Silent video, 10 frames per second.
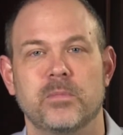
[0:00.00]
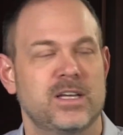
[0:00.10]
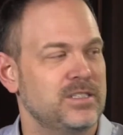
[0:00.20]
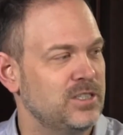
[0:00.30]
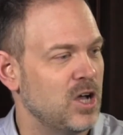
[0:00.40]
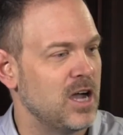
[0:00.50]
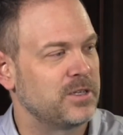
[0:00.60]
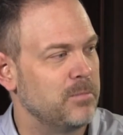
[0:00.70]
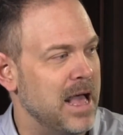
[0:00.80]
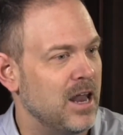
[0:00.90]
because he
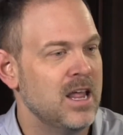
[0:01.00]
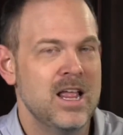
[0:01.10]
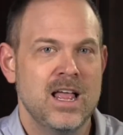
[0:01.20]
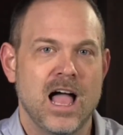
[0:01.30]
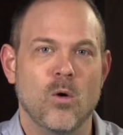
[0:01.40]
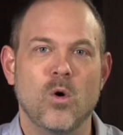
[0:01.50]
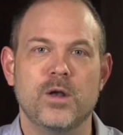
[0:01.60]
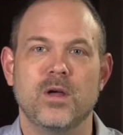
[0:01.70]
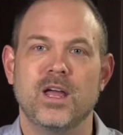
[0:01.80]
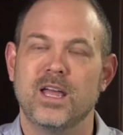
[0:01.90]
talked about how
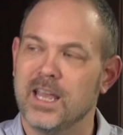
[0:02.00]
what